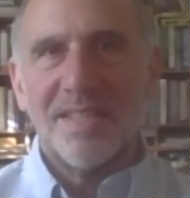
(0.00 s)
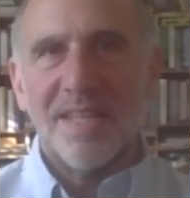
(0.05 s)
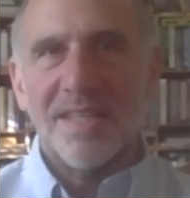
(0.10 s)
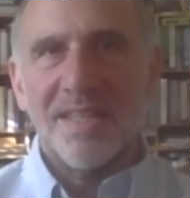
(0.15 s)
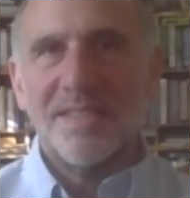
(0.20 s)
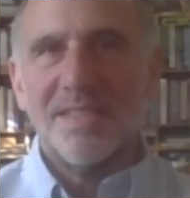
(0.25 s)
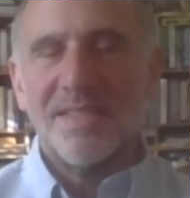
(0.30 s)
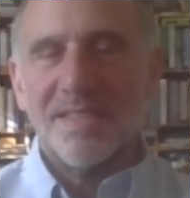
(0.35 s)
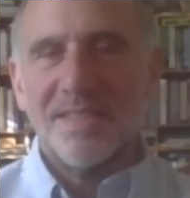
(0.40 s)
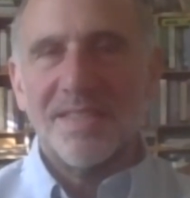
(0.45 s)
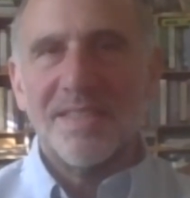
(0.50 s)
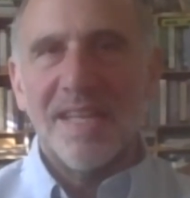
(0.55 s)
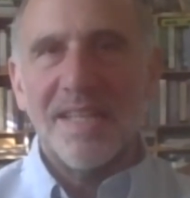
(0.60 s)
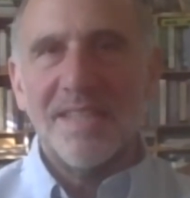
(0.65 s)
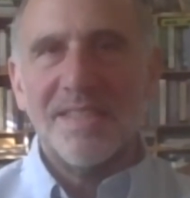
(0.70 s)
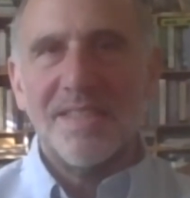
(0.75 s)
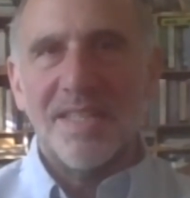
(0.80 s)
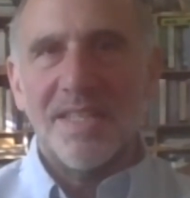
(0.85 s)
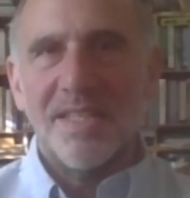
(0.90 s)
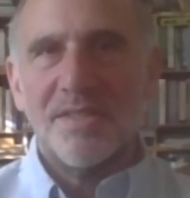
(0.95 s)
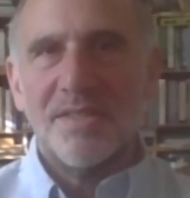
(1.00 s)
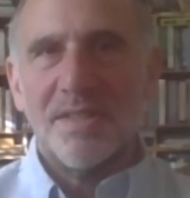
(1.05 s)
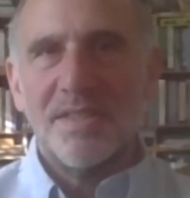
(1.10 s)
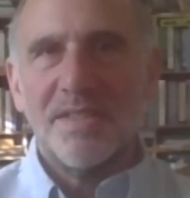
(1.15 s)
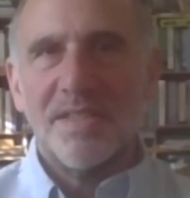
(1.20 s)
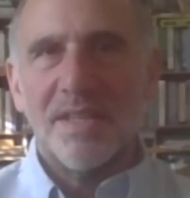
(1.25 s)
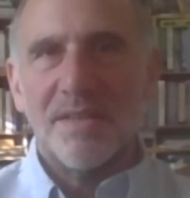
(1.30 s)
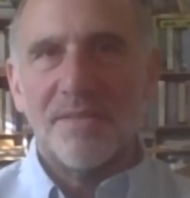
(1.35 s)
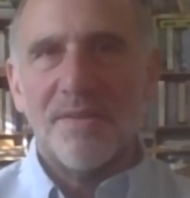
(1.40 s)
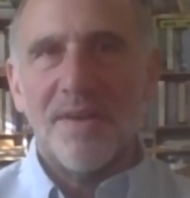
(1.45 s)
That's an
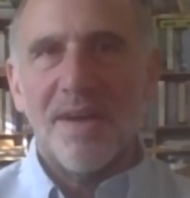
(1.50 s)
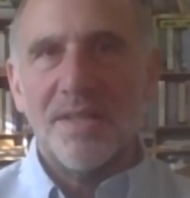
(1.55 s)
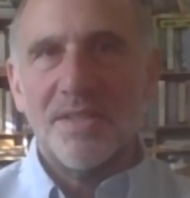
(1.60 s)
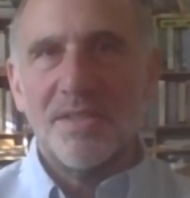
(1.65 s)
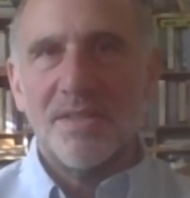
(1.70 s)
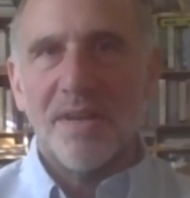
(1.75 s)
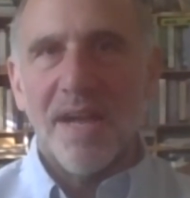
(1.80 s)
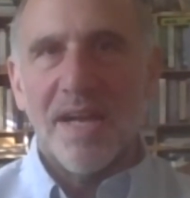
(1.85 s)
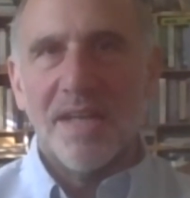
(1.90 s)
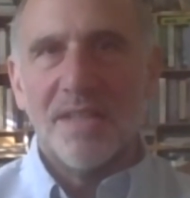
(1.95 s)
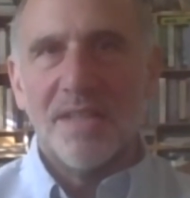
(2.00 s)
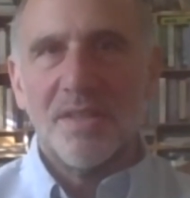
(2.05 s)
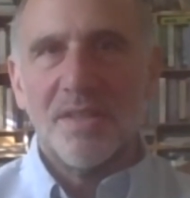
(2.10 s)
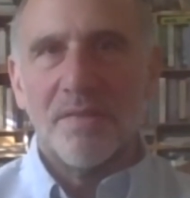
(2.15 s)
interest that Pfizer has.